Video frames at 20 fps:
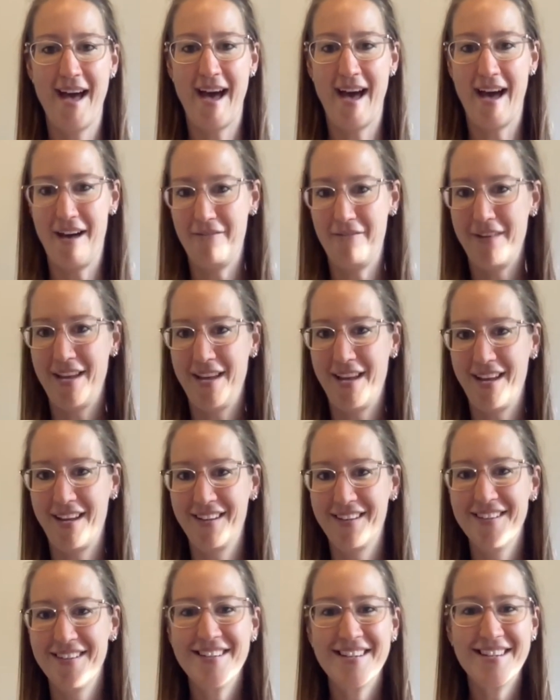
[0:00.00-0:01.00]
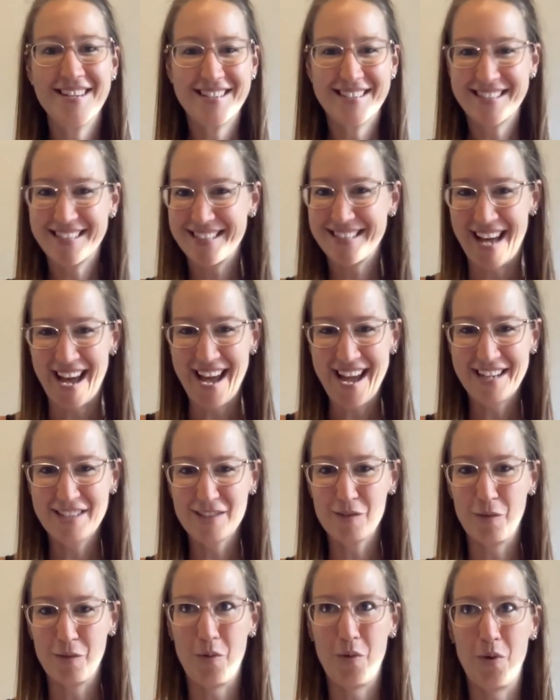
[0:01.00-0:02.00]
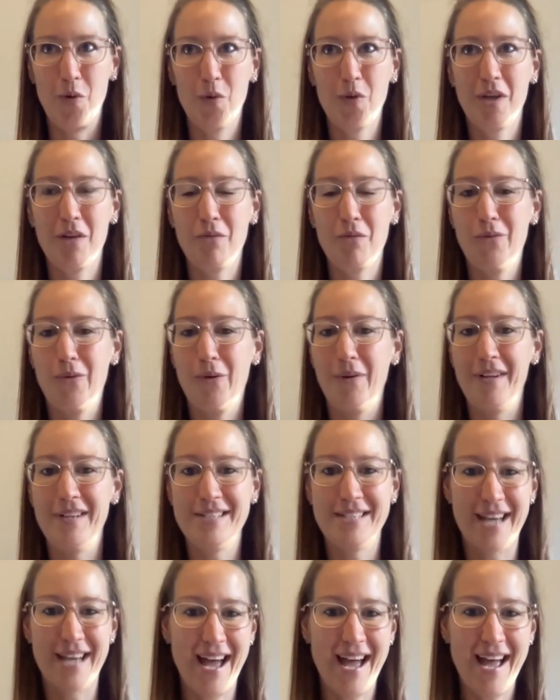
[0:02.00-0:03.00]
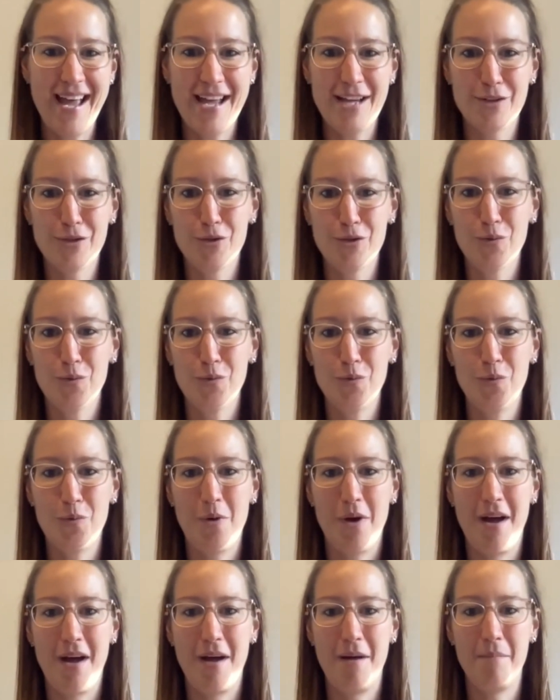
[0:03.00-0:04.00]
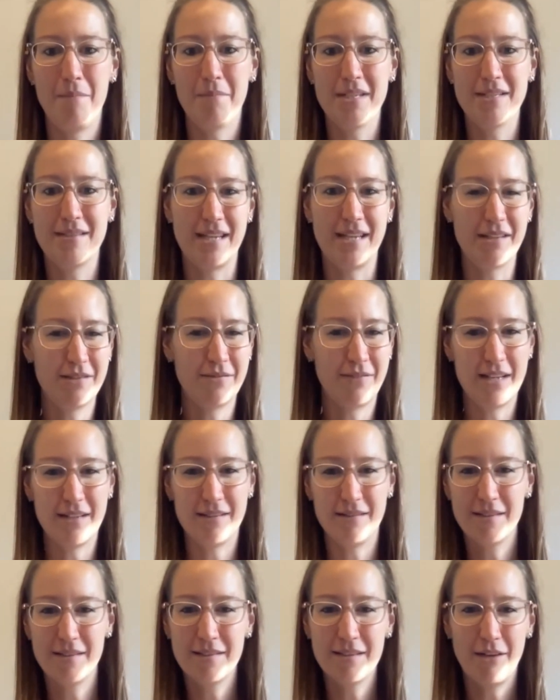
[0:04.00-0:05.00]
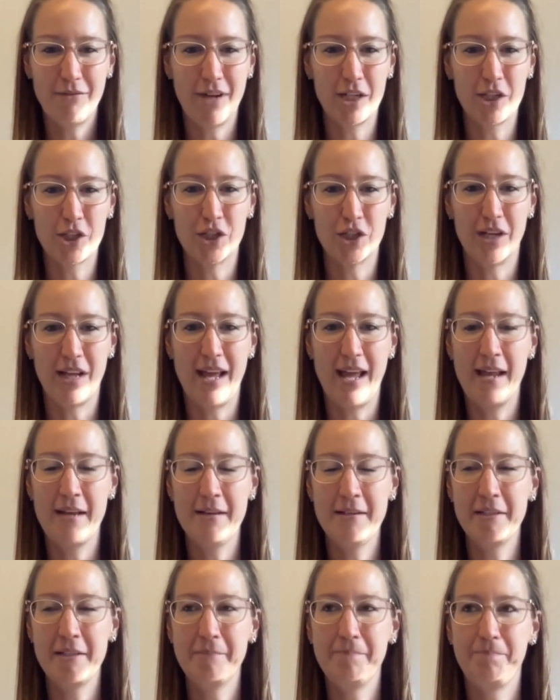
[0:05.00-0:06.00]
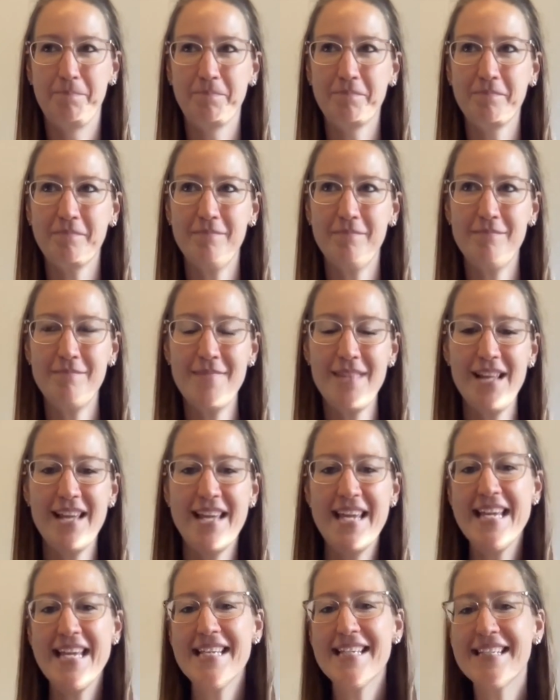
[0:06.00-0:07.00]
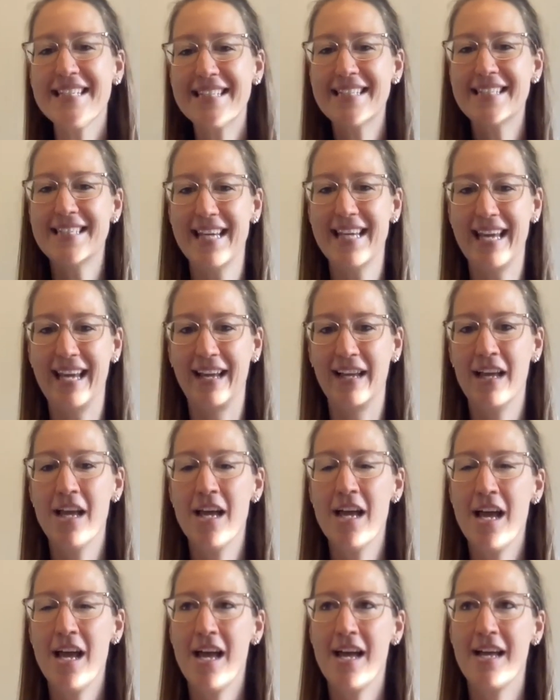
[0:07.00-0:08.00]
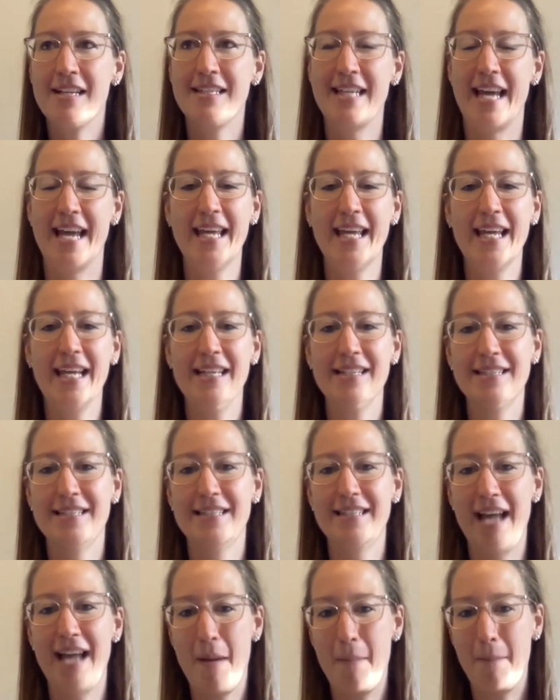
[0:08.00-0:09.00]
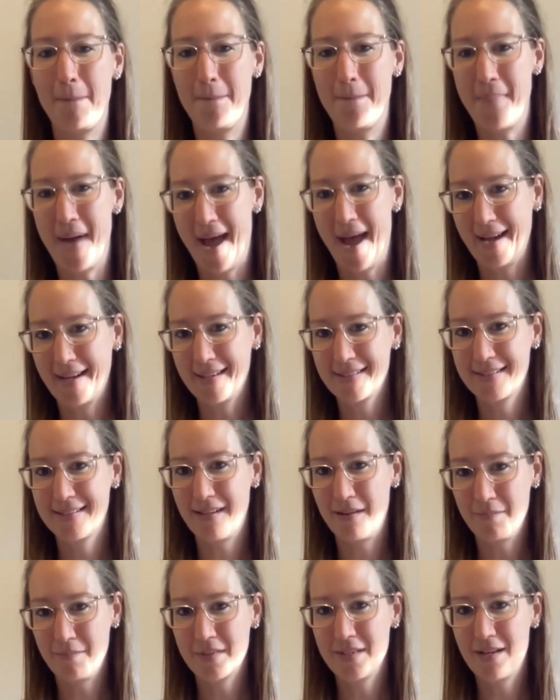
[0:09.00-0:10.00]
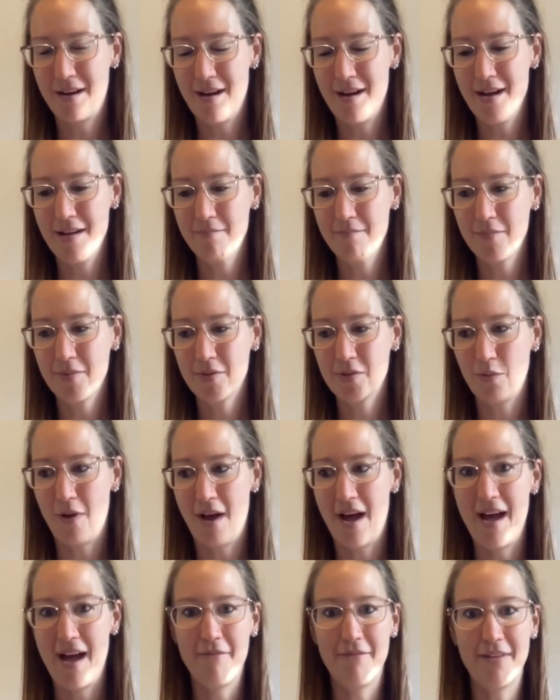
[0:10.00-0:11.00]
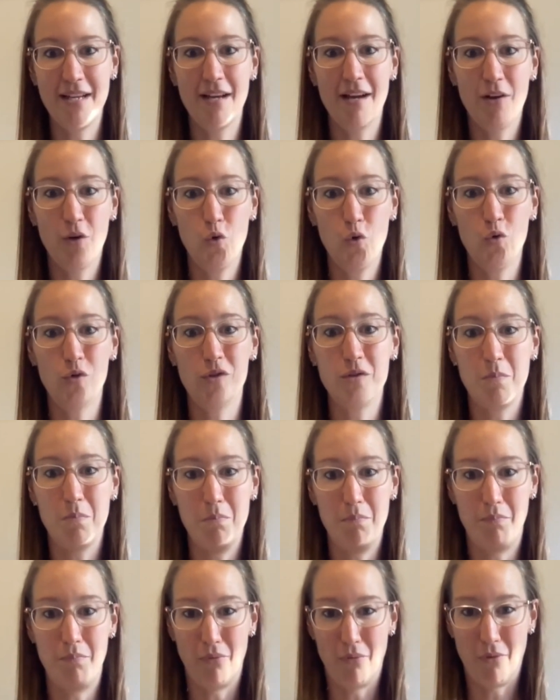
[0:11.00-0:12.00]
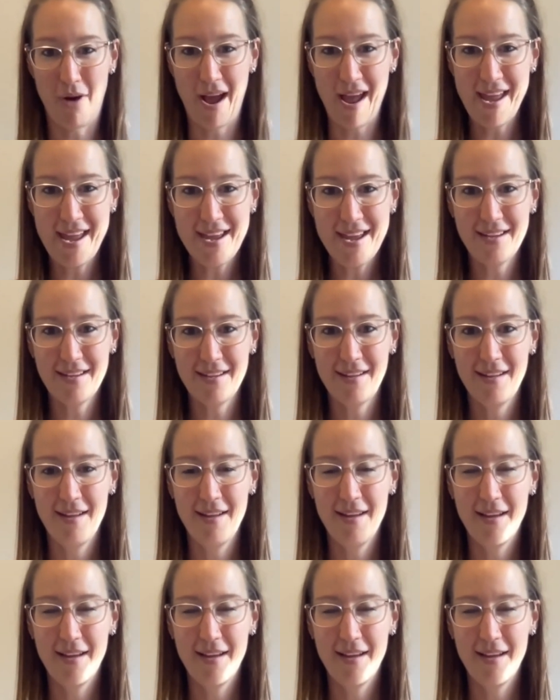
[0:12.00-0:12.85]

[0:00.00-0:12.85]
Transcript: having sex or looking for a day to um, be satisfied in this direction. And here's the thing taking a step back sometimes or having a good break